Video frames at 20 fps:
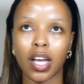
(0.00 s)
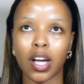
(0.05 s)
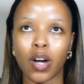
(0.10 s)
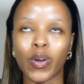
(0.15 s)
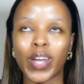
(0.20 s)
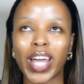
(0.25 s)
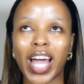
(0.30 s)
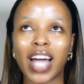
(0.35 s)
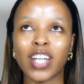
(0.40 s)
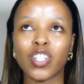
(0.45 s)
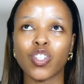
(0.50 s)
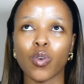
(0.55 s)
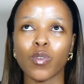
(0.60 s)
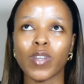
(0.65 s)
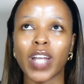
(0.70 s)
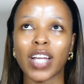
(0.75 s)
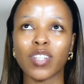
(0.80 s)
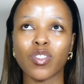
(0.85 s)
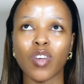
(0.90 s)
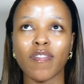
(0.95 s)
Okay, I don't
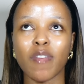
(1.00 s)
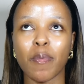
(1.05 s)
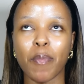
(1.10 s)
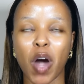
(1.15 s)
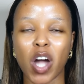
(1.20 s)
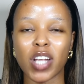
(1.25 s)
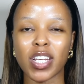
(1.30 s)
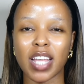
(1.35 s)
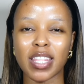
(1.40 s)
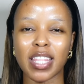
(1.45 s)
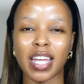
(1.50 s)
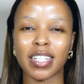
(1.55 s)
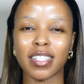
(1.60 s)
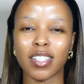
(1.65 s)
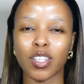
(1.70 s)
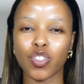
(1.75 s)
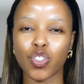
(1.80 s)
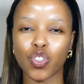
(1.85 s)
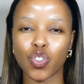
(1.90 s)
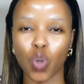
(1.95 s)
like to have a partner that is
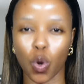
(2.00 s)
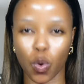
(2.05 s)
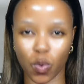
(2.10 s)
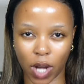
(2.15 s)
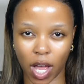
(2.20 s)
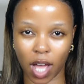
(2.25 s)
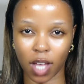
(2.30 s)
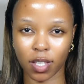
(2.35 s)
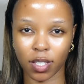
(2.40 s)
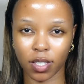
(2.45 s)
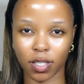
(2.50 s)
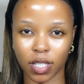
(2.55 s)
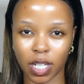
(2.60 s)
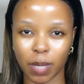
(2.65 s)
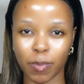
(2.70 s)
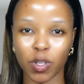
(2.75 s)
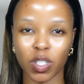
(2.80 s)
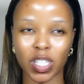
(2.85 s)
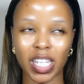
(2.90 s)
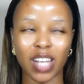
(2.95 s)
a stoner.
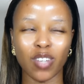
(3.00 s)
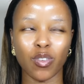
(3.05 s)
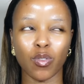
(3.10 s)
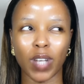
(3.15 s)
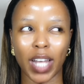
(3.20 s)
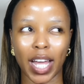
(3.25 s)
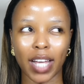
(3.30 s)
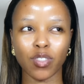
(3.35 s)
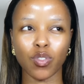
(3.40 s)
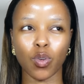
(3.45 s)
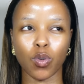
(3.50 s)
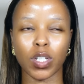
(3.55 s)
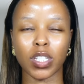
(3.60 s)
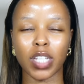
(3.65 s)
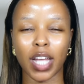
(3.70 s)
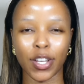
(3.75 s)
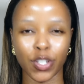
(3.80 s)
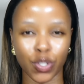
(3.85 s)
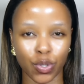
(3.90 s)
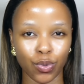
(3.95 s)
Let me not say I don't like stoners,
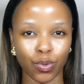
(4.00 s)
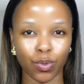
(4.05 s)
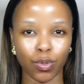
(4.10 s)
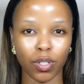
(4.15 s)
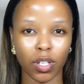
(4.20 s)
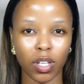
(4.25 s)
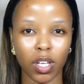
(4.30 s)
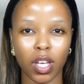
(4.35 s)
I do.